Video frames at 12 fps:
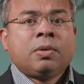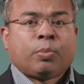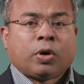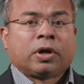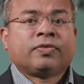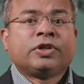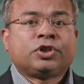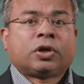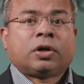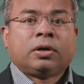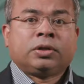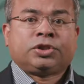part of the
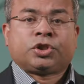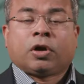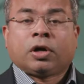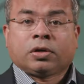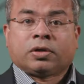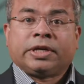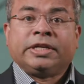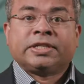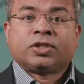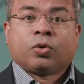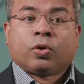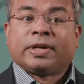charter
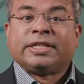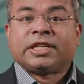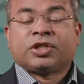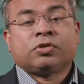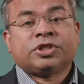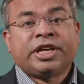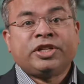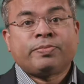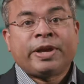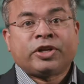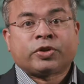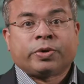is organizational change
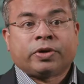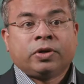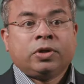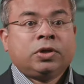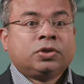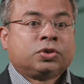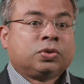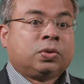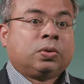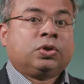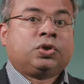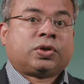management.
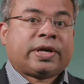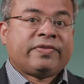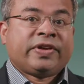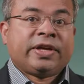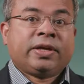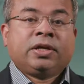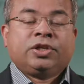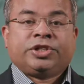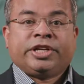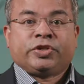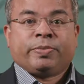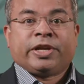So driving
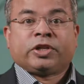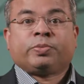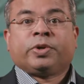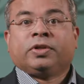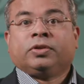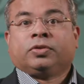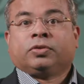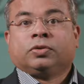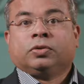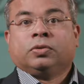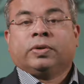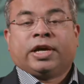change management
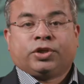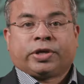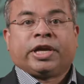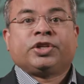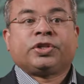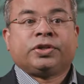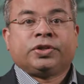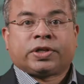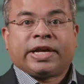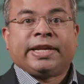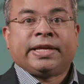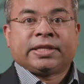through education,
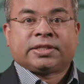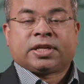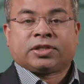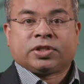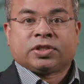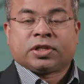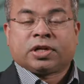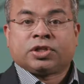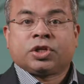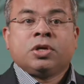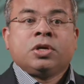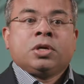training, and such,
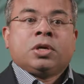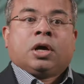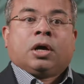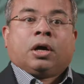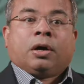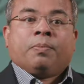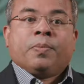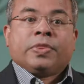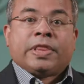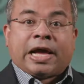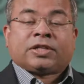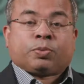
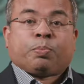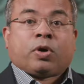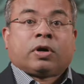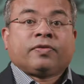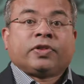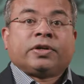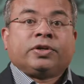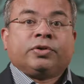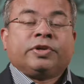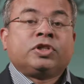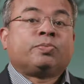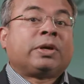that's part of their
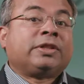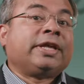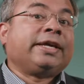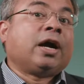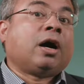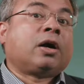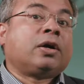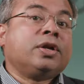duties, but they are